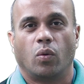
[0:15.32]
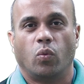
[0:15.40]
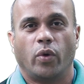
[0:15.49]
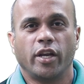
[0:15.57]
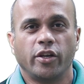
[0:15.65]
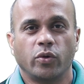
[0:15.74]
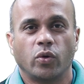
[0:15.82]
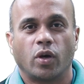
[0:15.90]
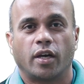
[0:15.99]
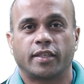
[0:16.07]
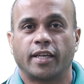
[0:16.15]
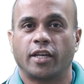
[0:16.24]
When do
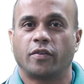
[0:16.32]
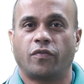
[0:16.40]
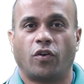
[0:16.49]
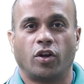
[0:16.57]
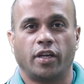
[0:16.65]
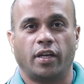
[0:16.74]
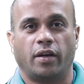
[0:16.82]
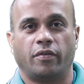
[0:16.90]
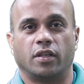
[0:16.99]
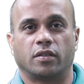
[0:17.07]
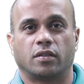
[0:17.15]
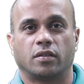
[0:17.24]
a tenant fall in
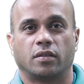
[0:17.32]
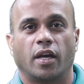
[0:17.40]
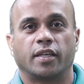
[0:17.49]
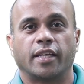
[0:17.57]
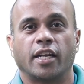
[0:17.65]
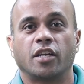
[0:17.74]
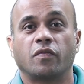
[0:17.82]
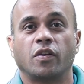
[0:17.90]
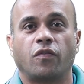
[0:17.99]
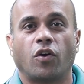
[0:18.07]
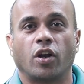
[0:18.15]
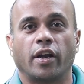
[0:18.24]
arrears? A tenant will
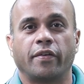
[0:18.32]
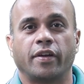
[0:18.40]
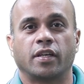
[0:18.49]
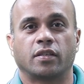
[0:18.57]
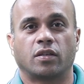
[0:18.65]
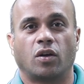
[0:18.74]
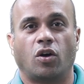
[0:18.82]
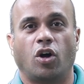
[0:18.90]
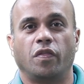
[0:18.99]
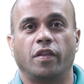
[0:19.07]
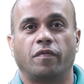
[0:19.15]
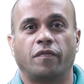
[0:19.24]
fall arrears
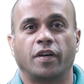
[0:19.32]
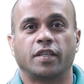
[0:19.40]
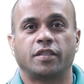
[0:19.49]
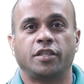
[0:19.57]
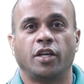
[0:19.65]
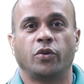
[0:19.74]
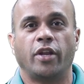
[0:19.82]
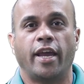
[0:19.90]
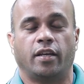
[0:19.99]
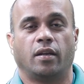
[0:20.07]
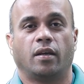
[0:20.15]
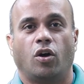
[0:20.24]
on the first due
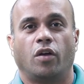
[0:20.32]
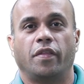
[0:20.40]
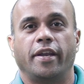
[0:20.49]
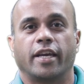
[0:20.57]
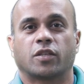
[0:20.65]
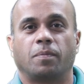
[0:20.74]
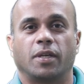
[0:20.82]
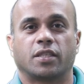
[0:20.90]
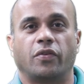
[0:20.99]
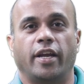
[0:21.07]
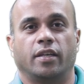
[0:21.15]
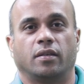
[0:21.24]
date on the next month's
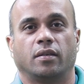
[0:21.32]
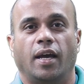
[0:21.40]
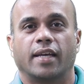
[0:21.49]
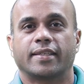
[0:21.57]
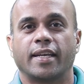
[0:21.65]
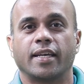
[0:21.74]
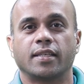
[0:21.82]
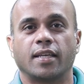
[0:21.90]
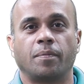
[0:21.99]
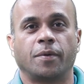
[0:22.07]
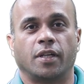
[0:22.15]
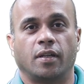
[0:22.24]
rent. As an
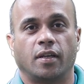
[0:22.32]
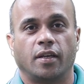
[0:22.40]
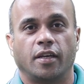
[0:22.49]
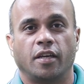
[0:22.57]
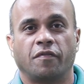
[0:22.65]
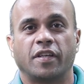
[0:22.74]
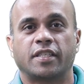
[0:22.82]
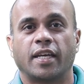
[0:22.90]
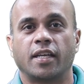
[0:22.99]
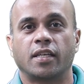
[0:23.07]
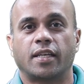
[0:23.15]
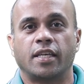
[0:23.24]
example, if the
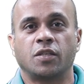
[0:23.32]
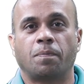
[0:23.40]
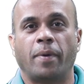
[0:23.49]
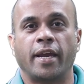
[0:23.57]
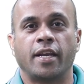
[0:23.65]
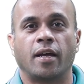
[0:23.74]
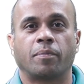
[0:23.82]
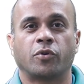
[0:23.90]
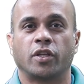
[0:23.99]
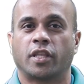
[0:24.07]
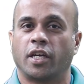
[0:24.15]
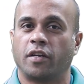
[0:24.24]
tenant is paid up to
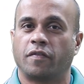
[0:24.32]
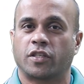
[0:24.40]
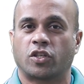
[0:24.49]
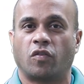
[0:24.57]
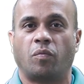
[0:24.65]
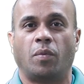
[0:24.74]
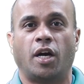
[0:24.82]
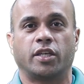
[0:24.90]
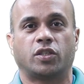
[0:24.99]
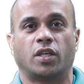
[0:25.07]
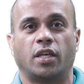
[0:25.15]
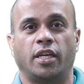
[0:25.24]
the 31st of
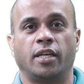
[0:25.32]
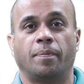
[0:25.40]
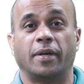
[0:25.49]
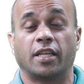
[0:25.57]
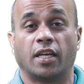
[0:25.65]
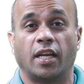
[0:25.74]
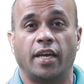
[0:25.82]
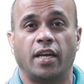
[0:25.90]
March in a particular